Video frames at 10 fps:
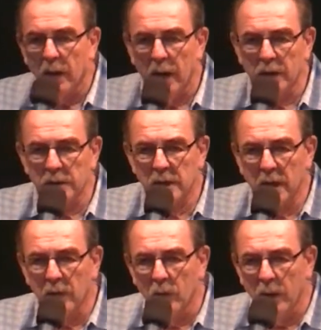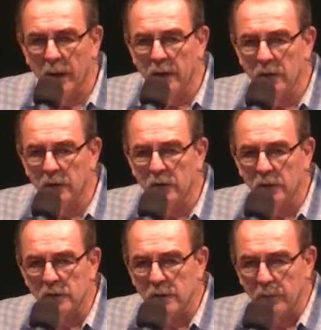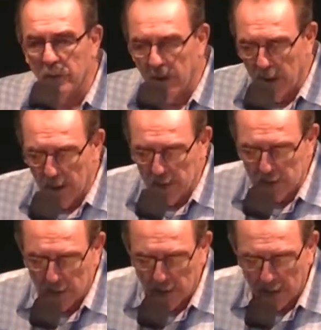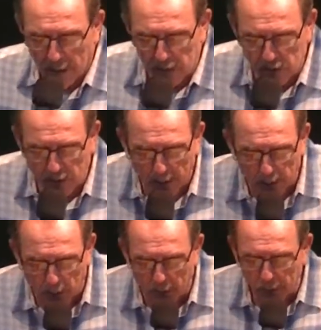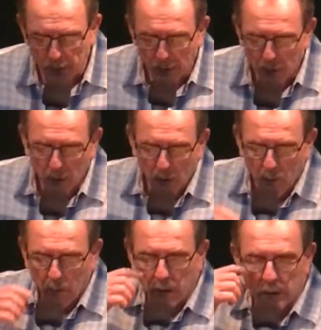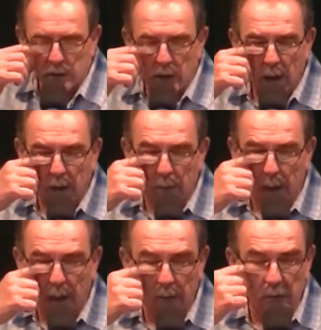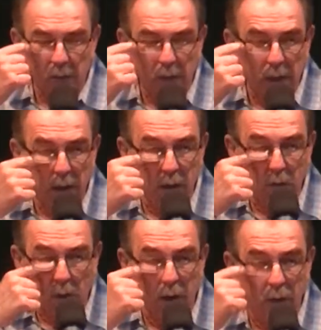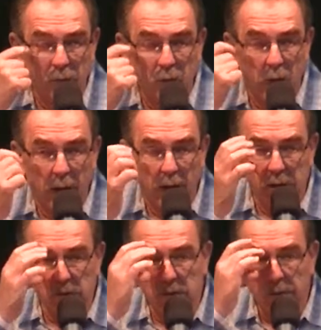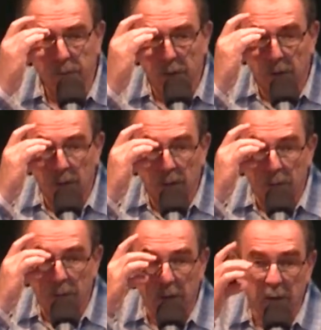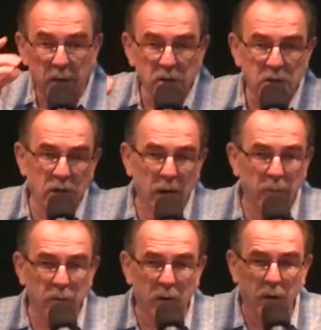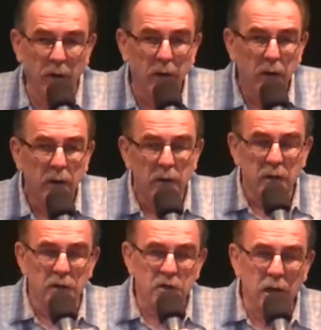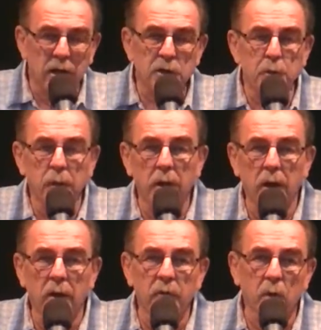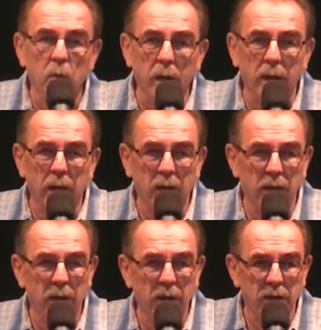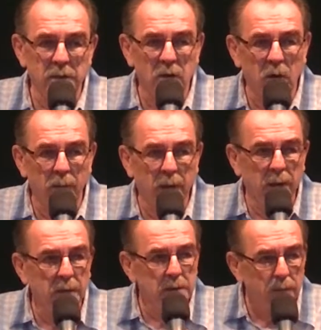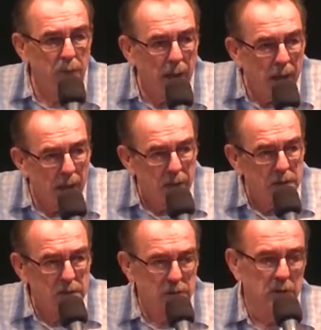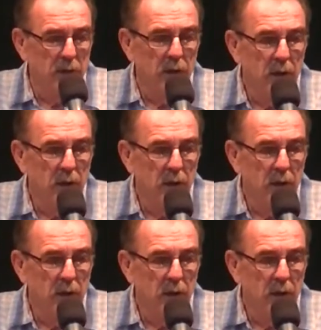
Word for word: God is getting ready to do some things. In the next chapter, we're going to talk about the millennial reign of Christ. But in this chapter, the judgment of the wicked is coming to pass.